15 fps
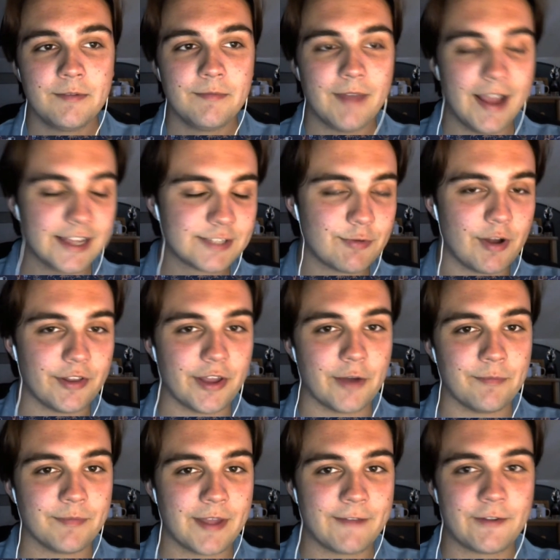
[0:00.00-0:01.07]
As you all know,
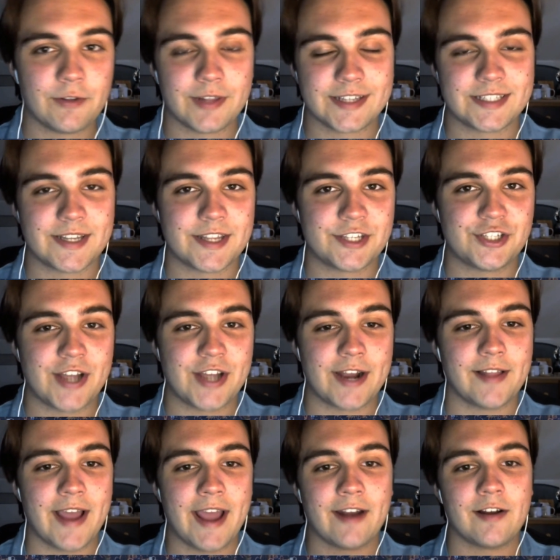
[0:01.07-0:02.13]
if you listen to this channel
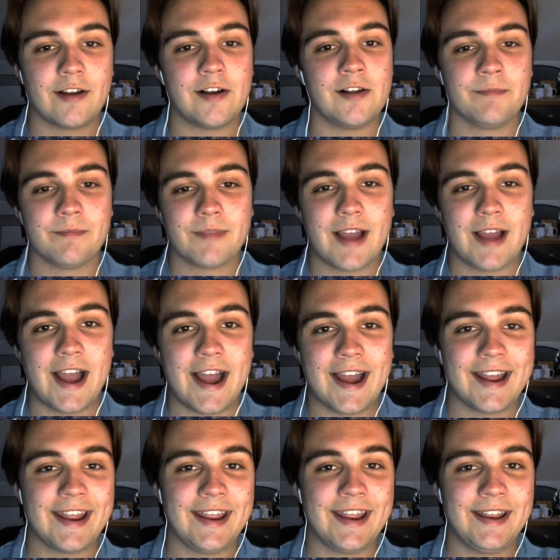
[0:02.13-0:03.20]
at all,
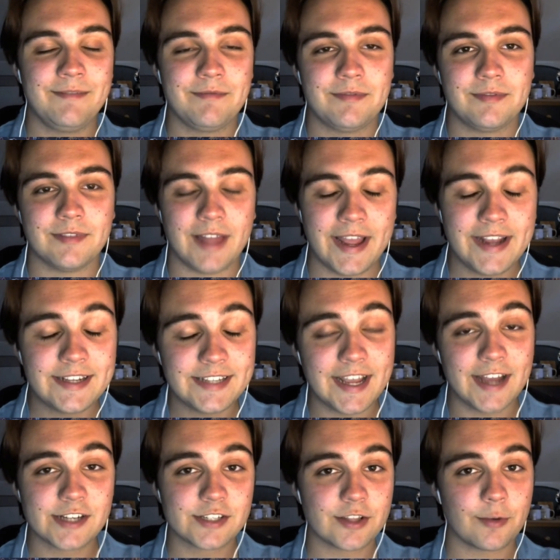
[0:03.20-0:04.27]
I like
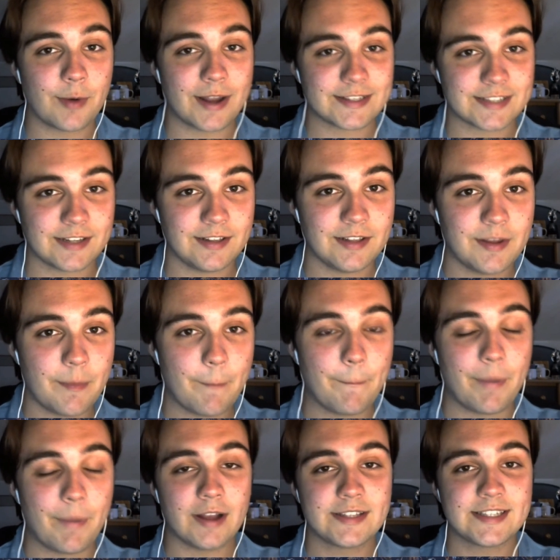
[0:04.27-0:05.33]
D'Angelo Russell,
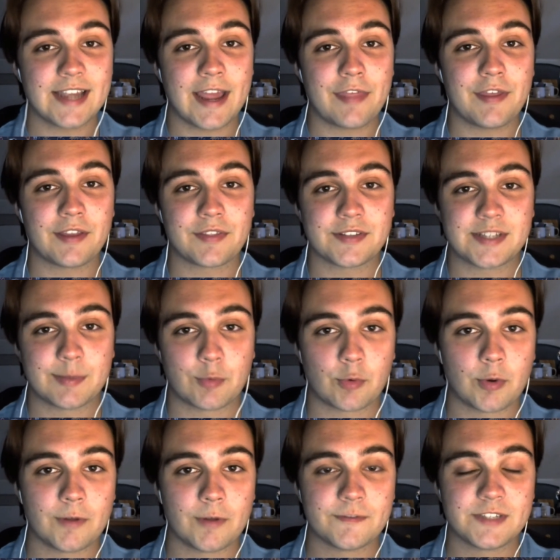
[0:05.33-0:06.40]
but I think the
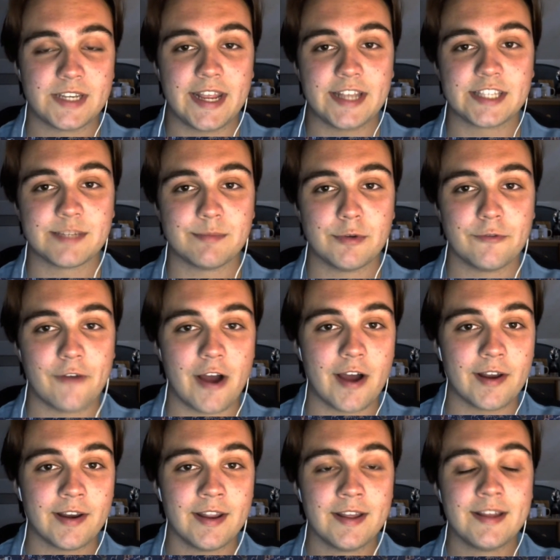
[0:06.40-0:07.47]
Timberwolves need to move
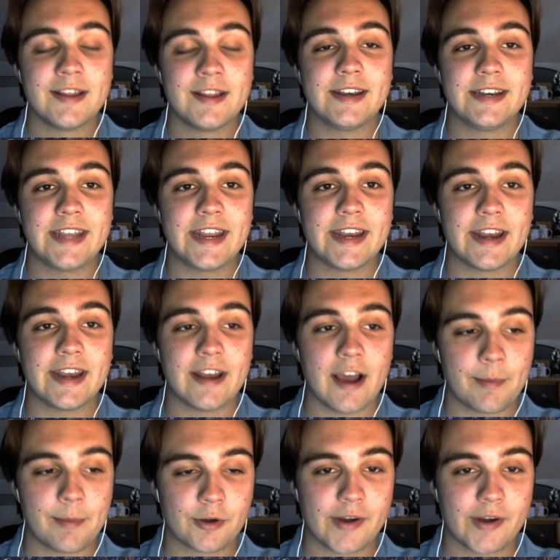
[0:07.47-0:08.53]
on, need an
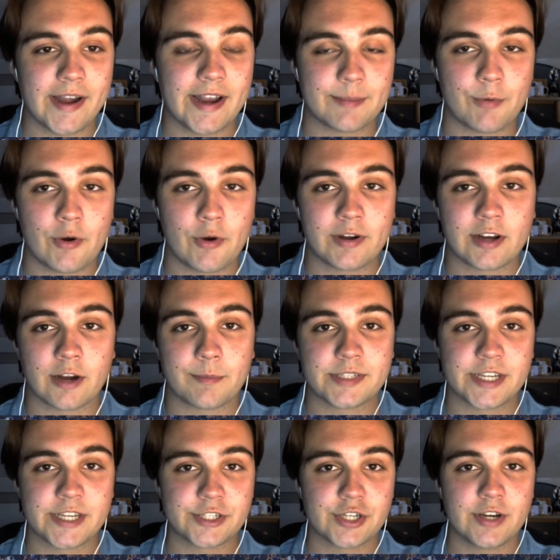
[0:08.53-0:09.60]
upgrade at the point guard
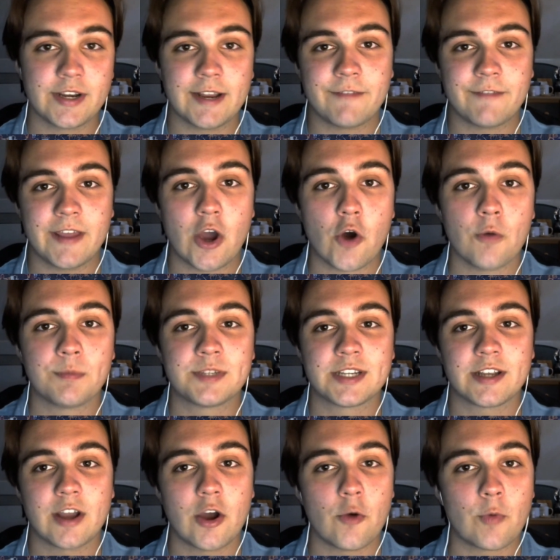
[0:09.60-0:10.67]
position if they hope to
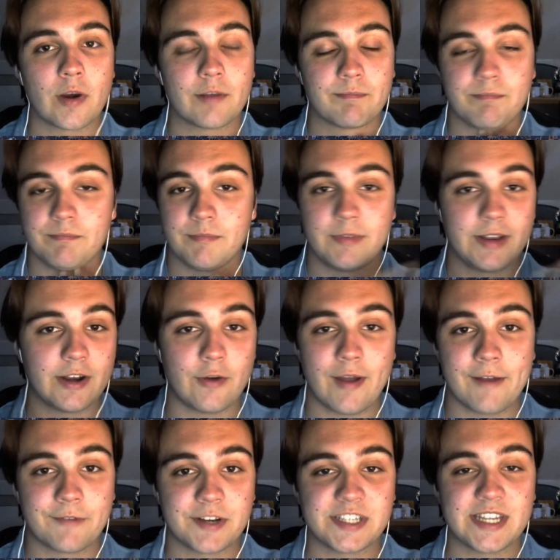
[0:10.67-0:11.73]
go where, you know,
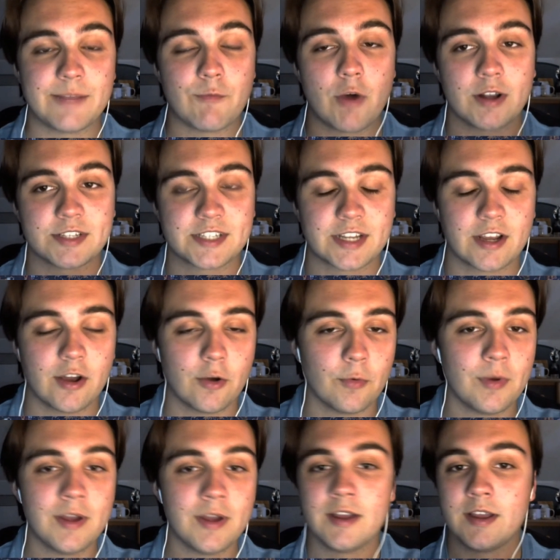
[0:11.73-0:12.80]
every team wants to go.
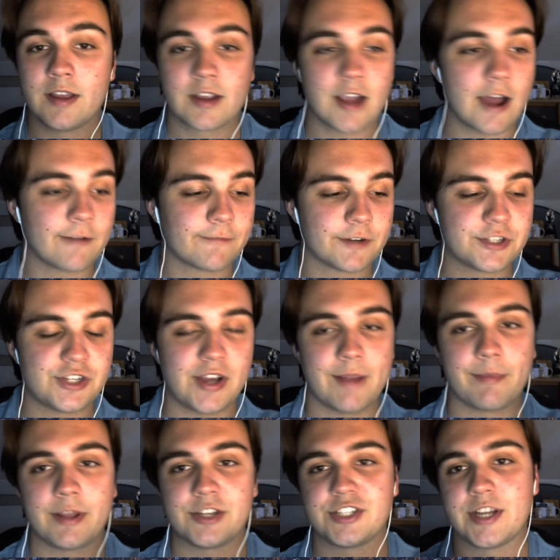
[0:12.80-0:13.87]
Conference
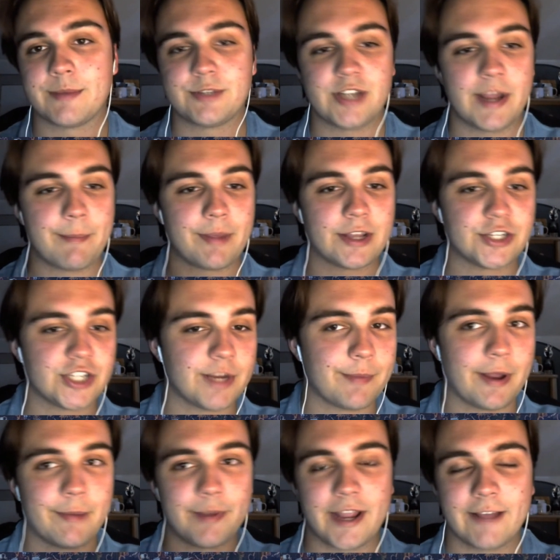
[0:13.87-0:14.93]
championship, championship,
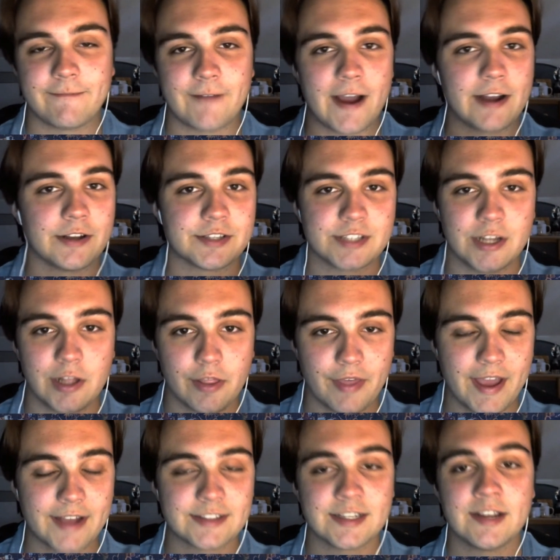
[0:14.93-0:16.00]
NBA finals, all
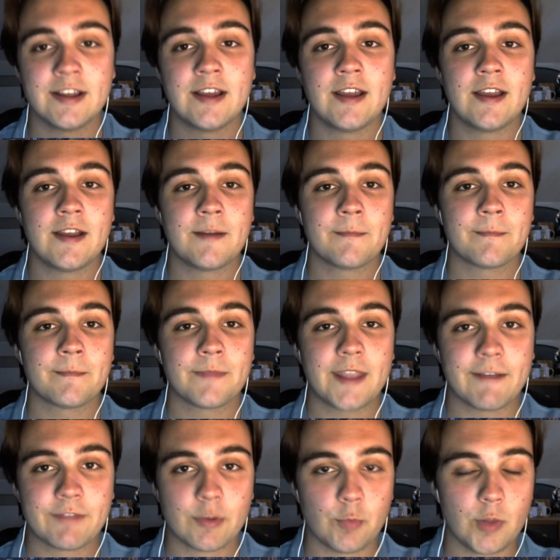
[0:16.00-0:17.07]
that. If
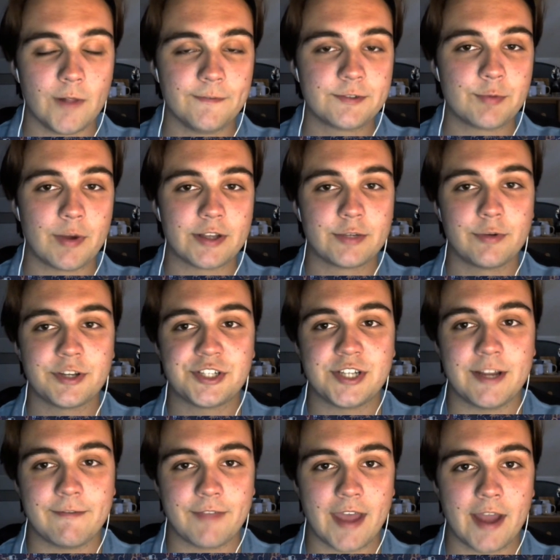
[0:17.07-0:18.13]
the Wolves want to
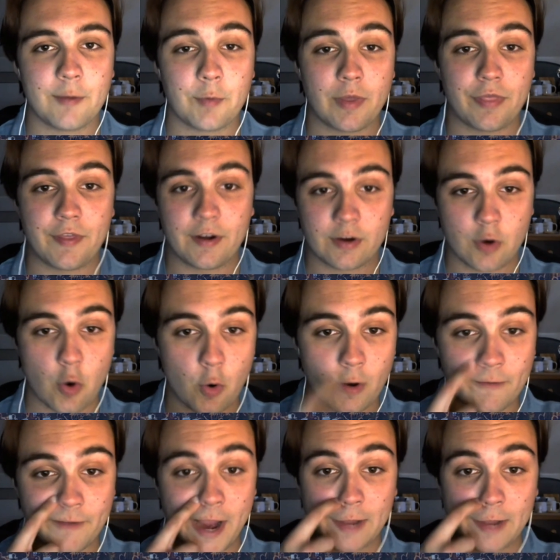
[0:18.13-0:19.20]
achieve that with their core of
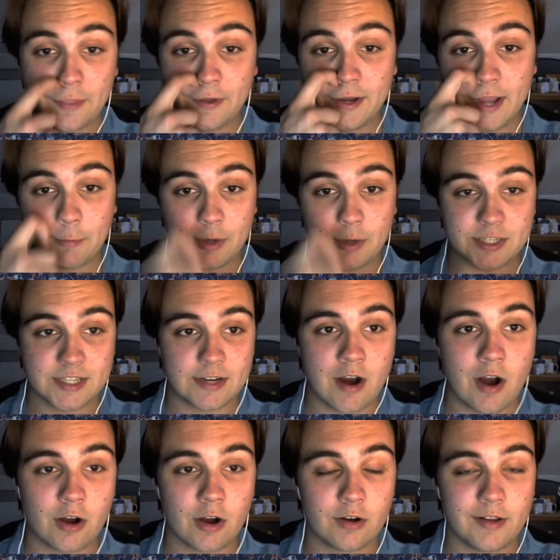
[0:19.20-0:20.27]
Anthony Edwards and
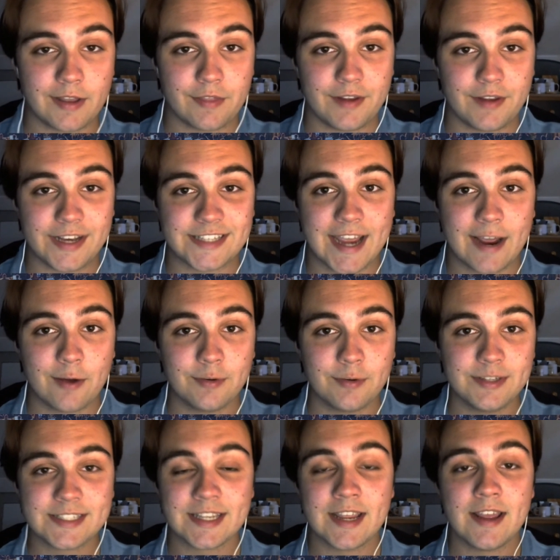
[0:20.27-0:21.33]
Karl-Anthony
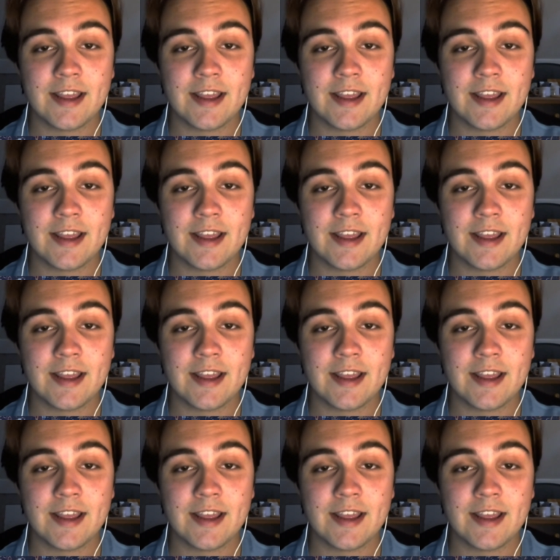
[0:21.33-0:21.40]
Towns,